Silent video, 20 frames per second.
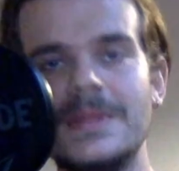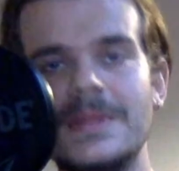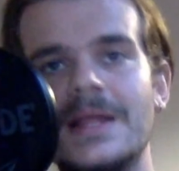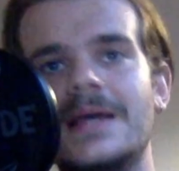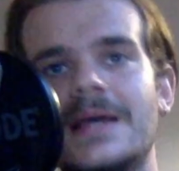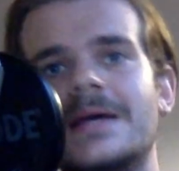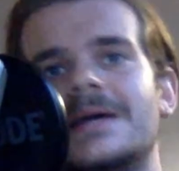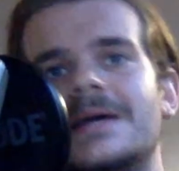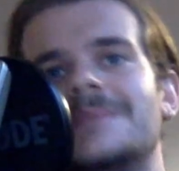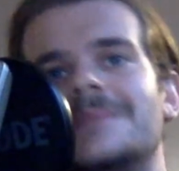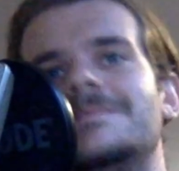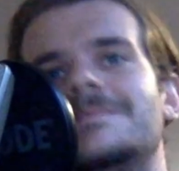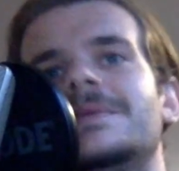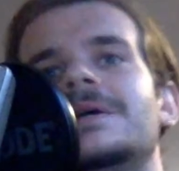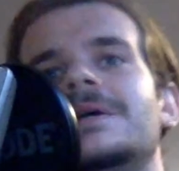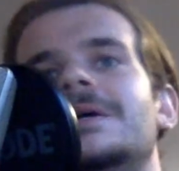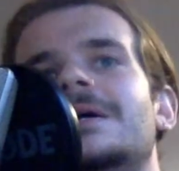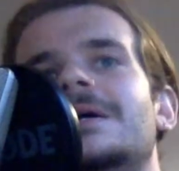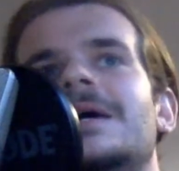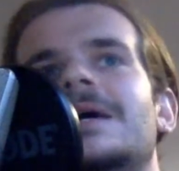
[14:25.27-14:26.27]
And
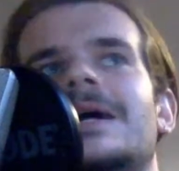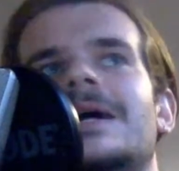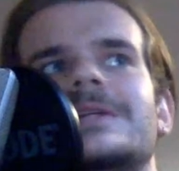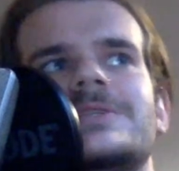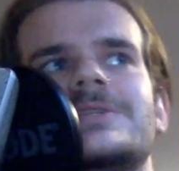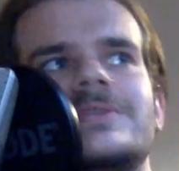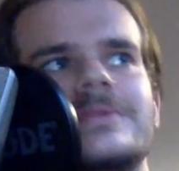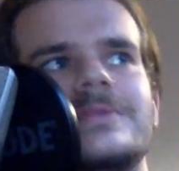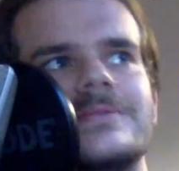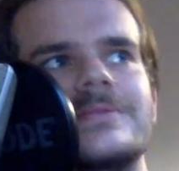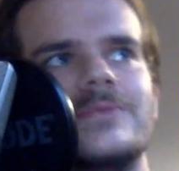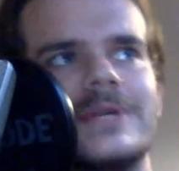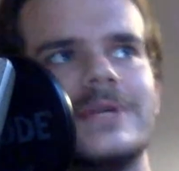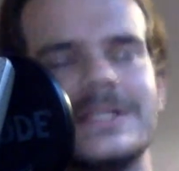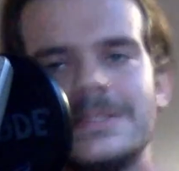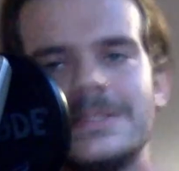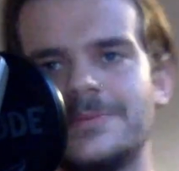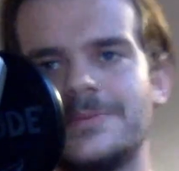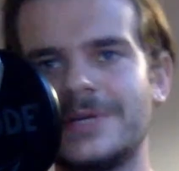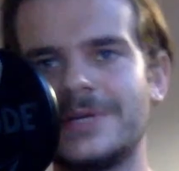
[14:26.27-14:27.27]
I sort of
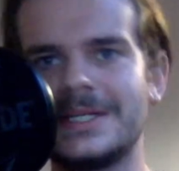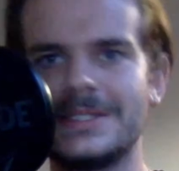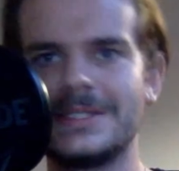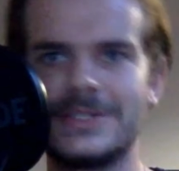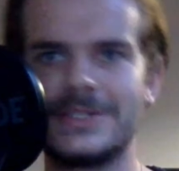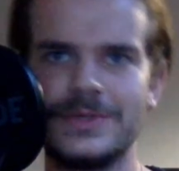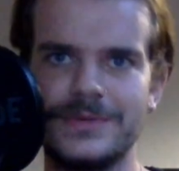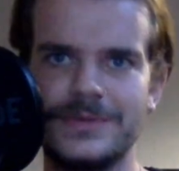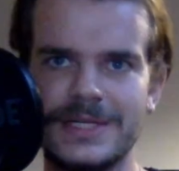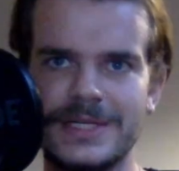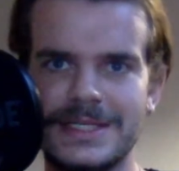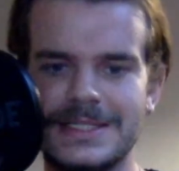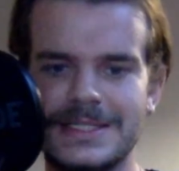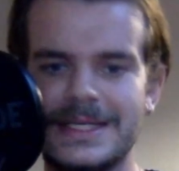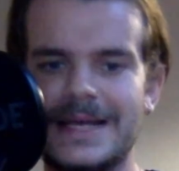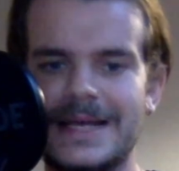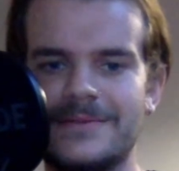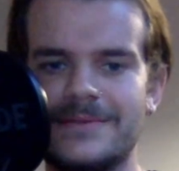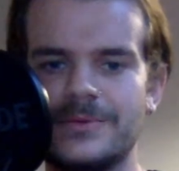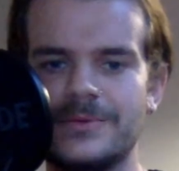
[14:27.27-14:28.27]
wanted to bring two things
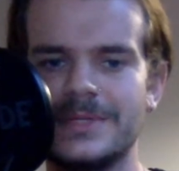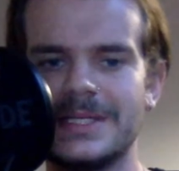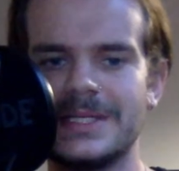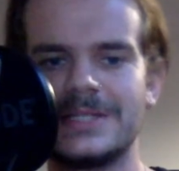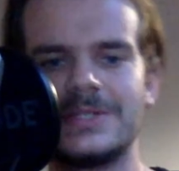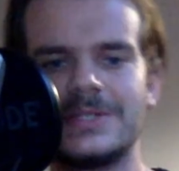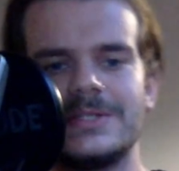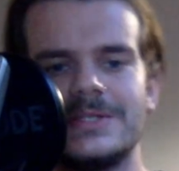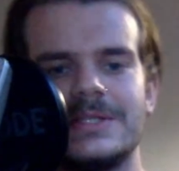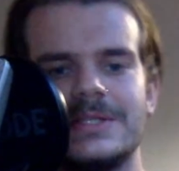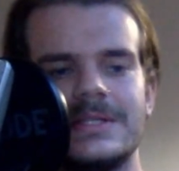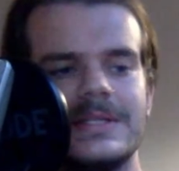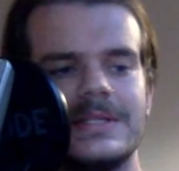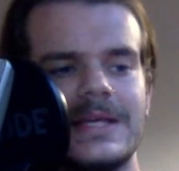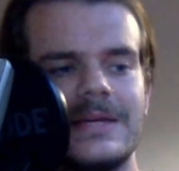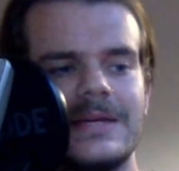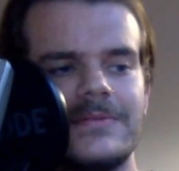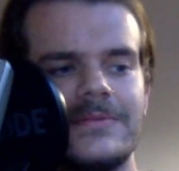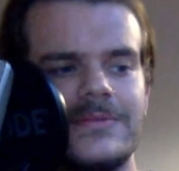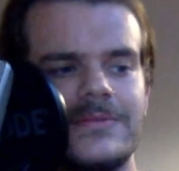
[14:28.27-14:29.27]
together with this because
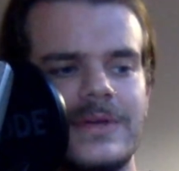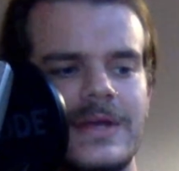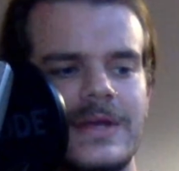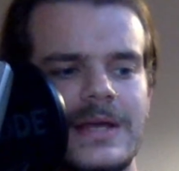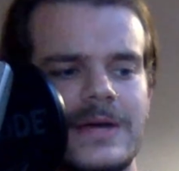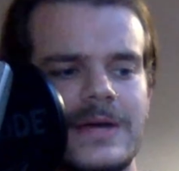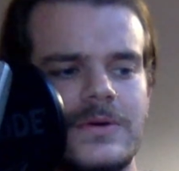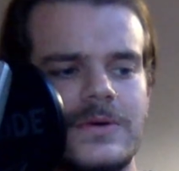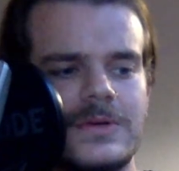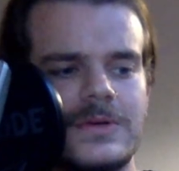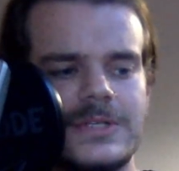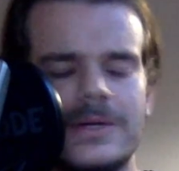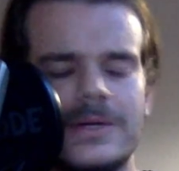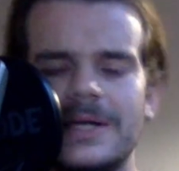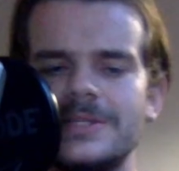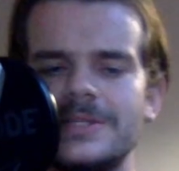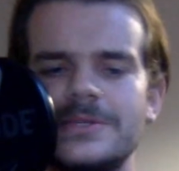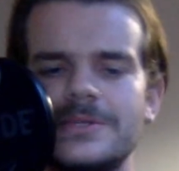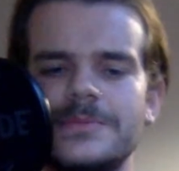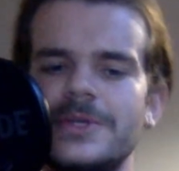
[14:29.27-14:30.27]
they've also
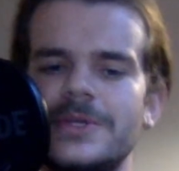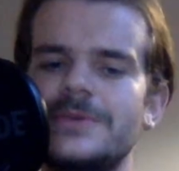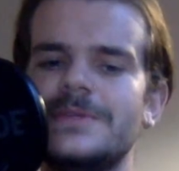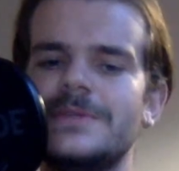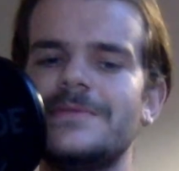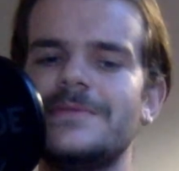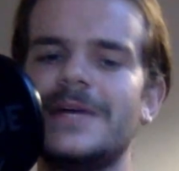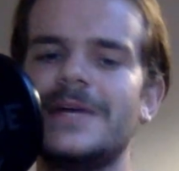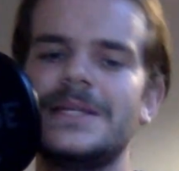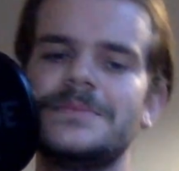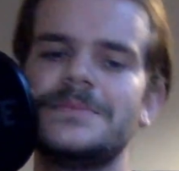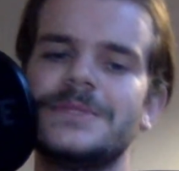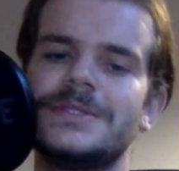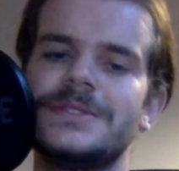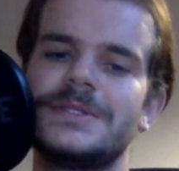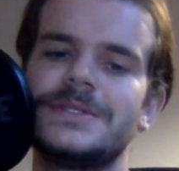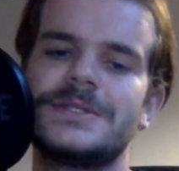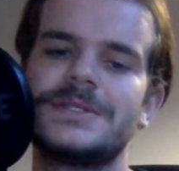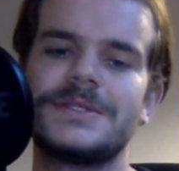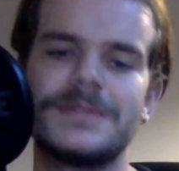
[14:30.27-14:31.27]
had some new
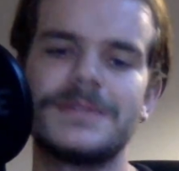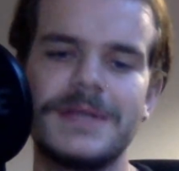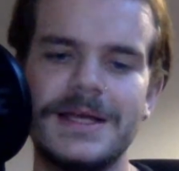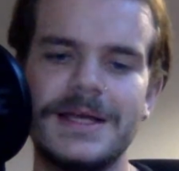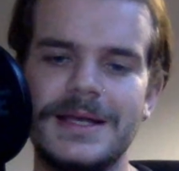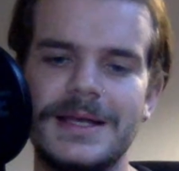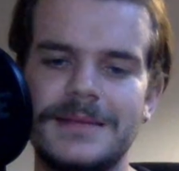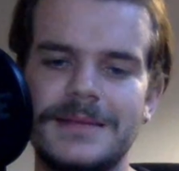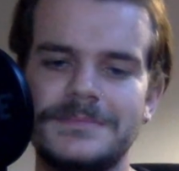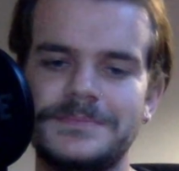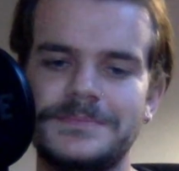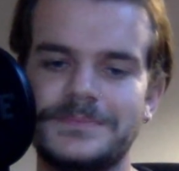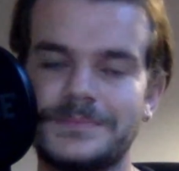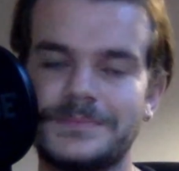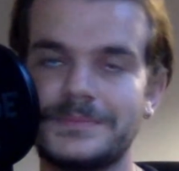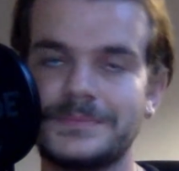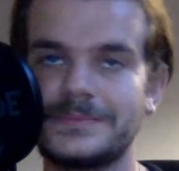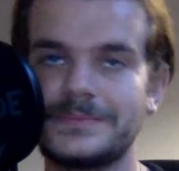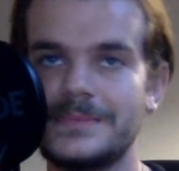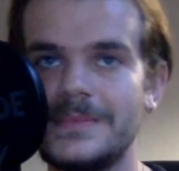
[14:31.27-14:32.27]
developments
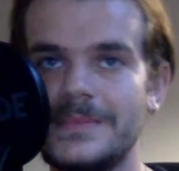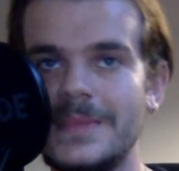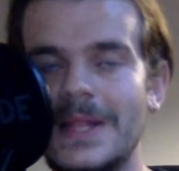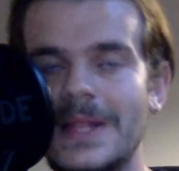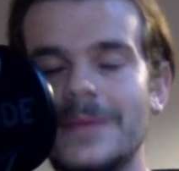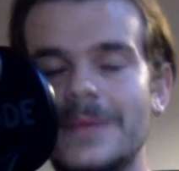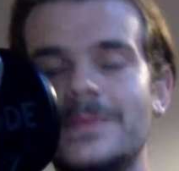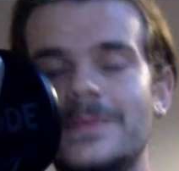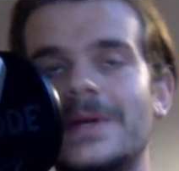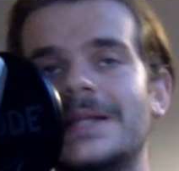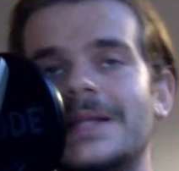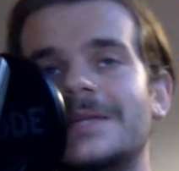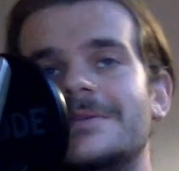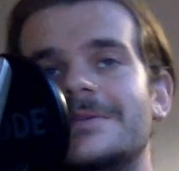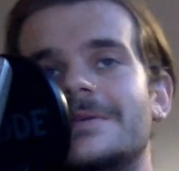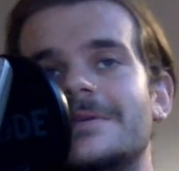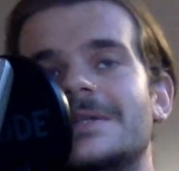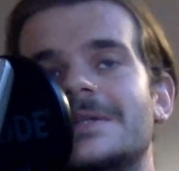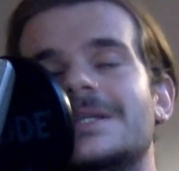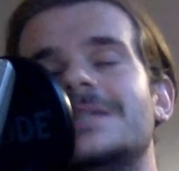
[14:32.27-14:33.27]
where
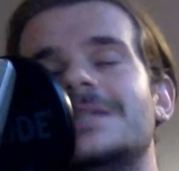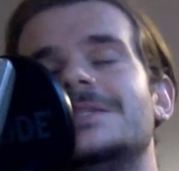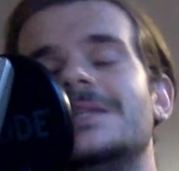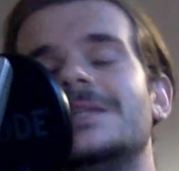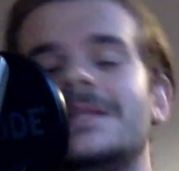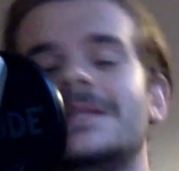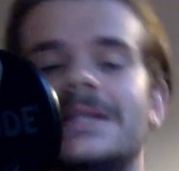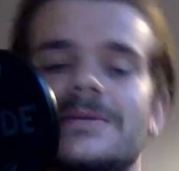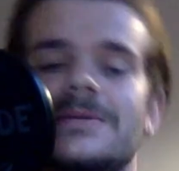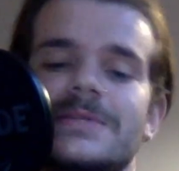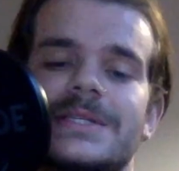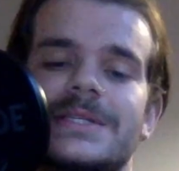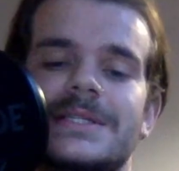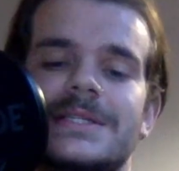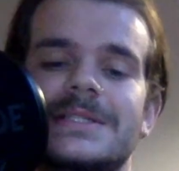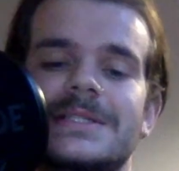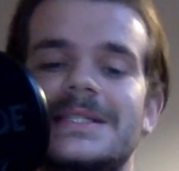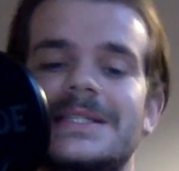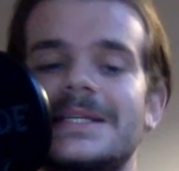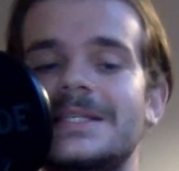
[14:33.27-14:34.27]
they're essentially
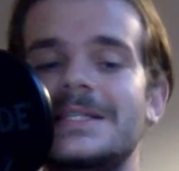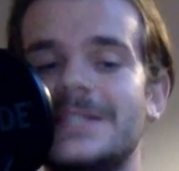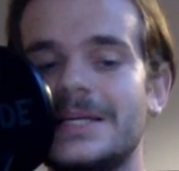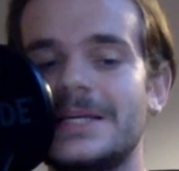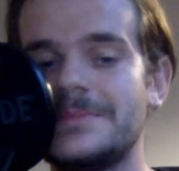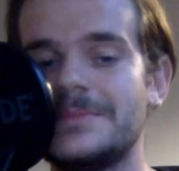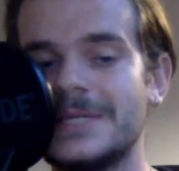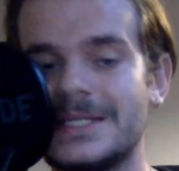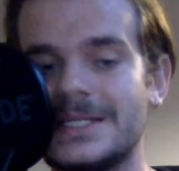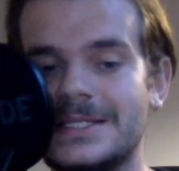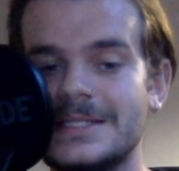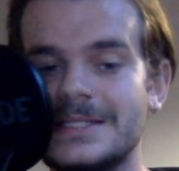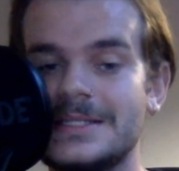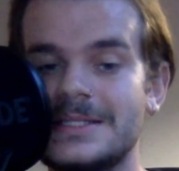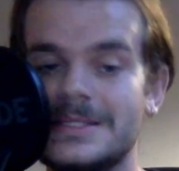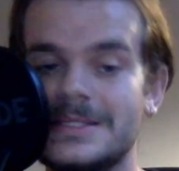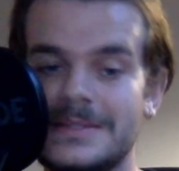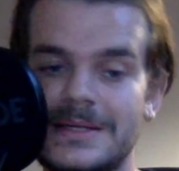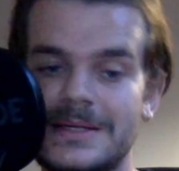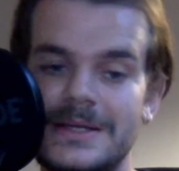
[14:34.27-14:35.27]
announcing DJ mixes,